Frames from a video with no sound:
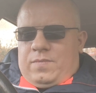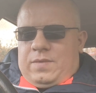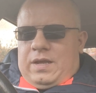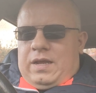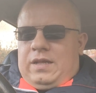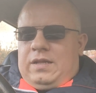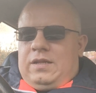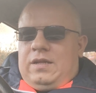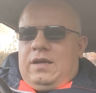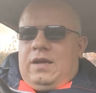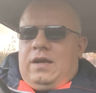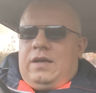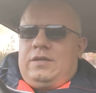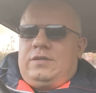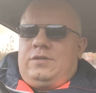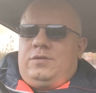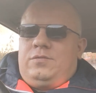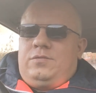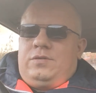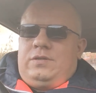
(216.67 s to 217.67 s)
And
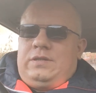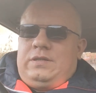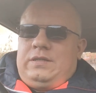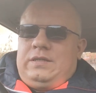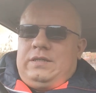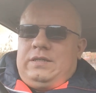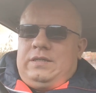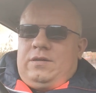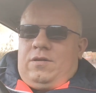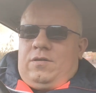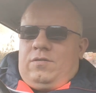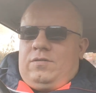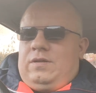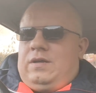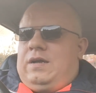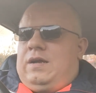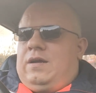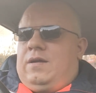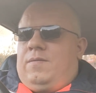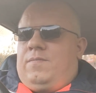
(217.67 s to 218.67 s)
as you see on
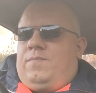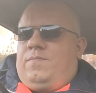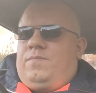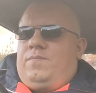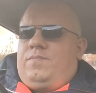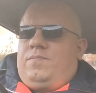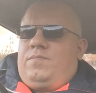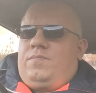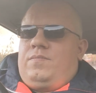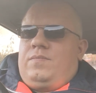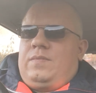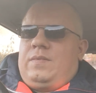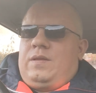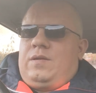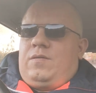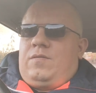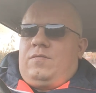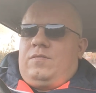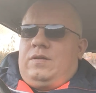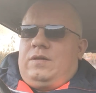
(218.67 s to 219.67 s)
a
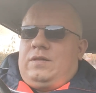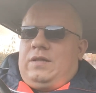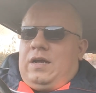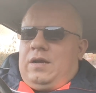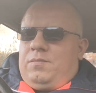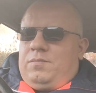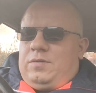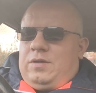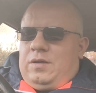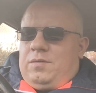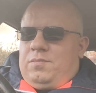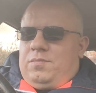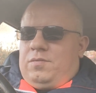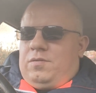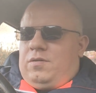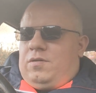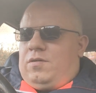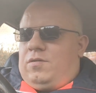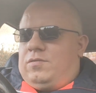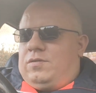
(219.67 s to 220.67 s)

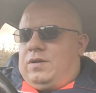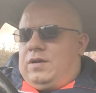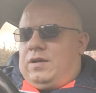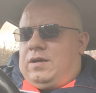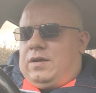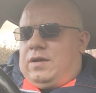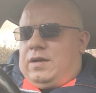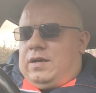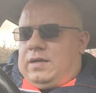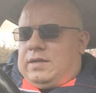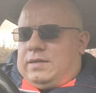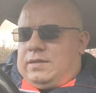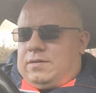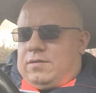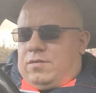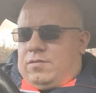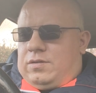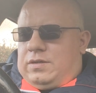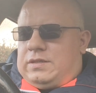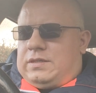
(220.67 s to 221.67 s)
timetable,
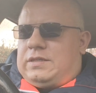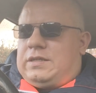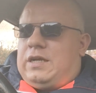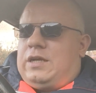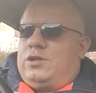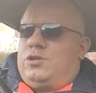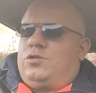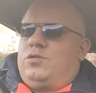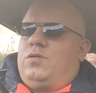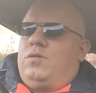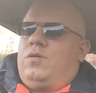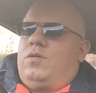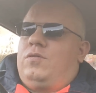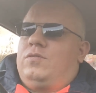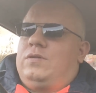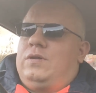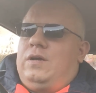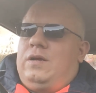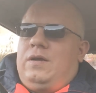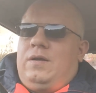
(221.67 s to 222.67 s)
on a schedule,
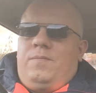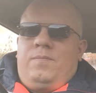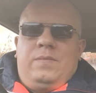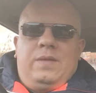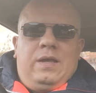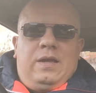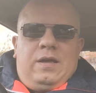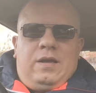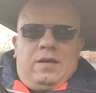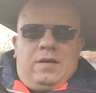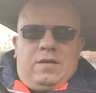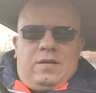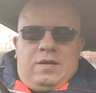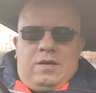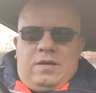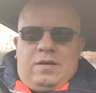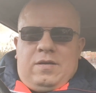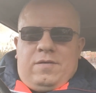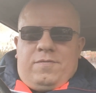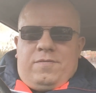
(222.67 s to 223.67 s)
on
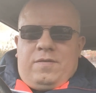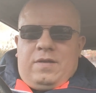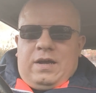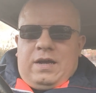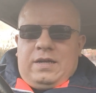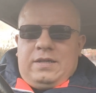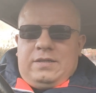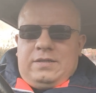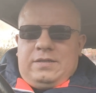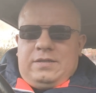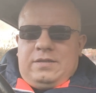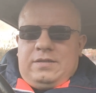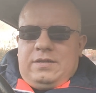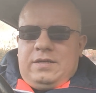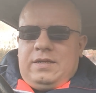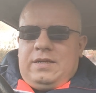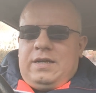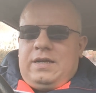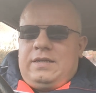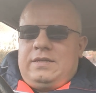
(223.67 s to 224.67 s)
a flight
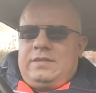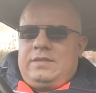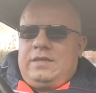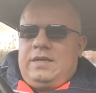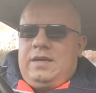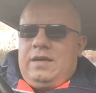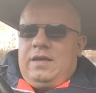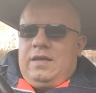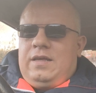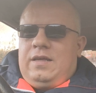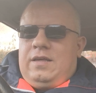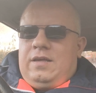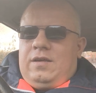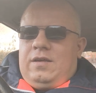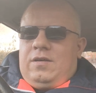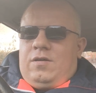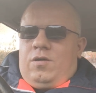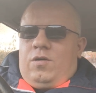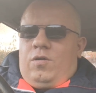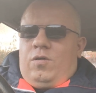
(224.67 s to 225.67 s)
tickets,
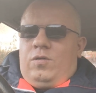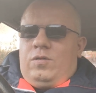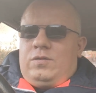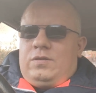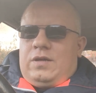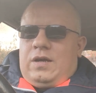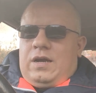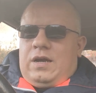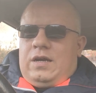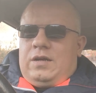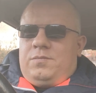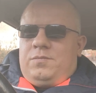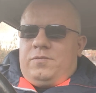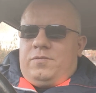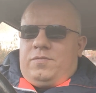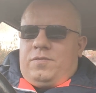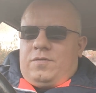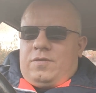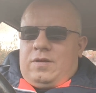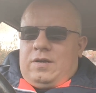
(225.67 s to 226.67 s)
all time
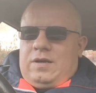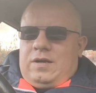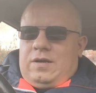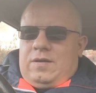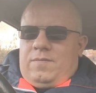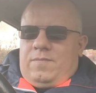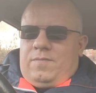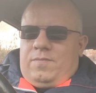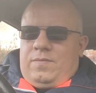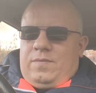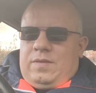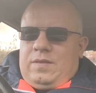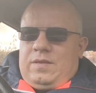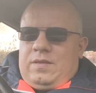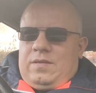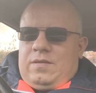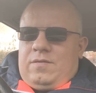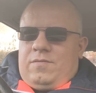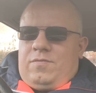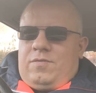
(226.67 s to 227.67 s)
for
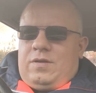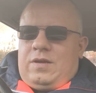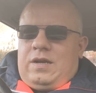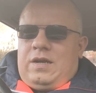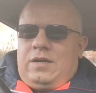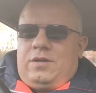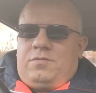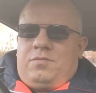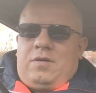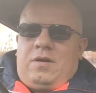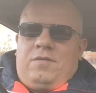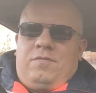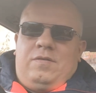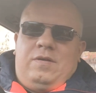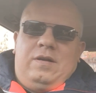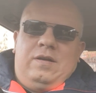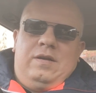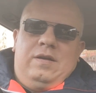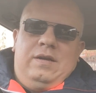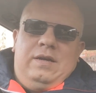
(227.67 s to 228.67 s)
air
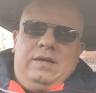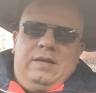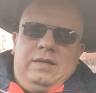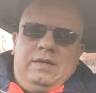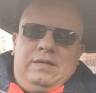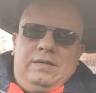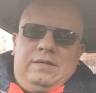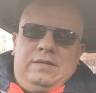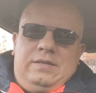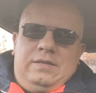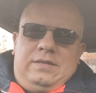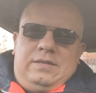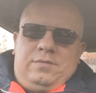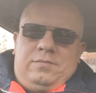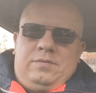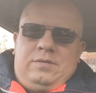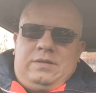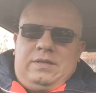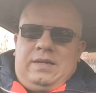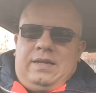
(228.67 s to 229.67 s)
travel is
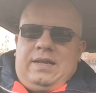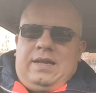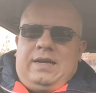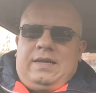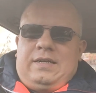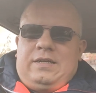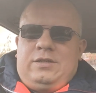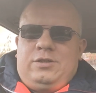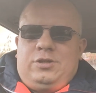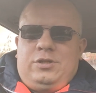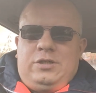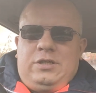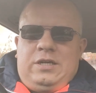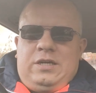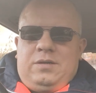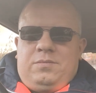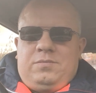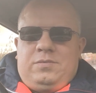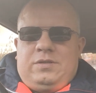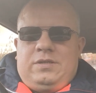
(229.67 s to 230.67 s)
written like
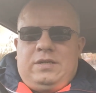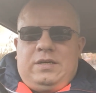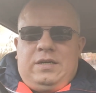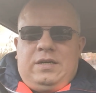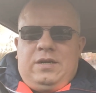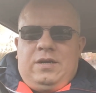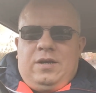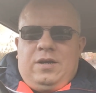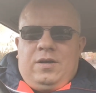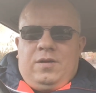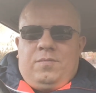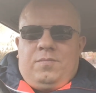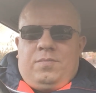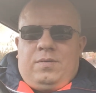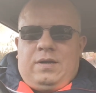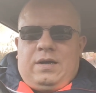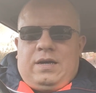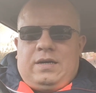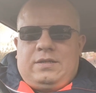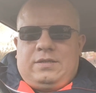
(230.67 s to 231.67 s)
GMT
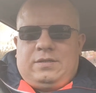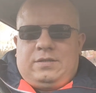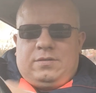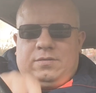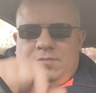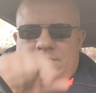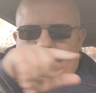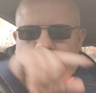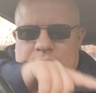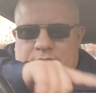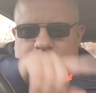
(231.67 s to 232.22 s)
plus